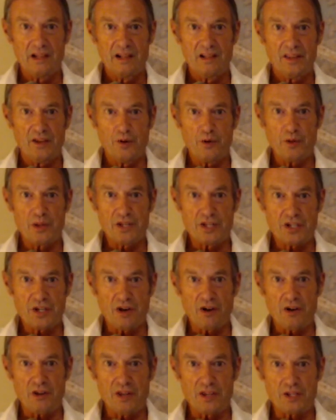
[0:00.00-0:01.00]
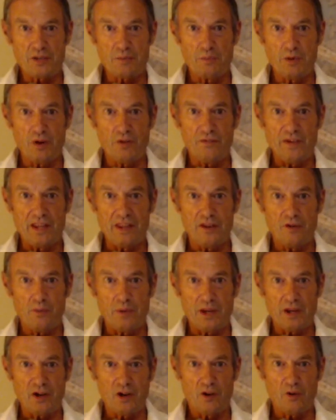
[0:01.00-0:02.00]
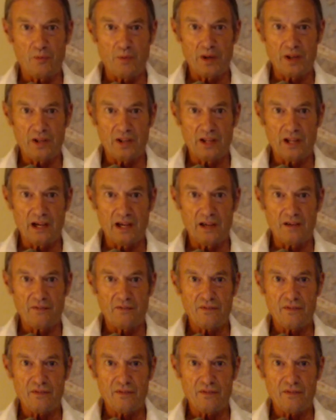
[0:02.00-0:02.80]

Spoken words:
You're the star of this movie that we call real life.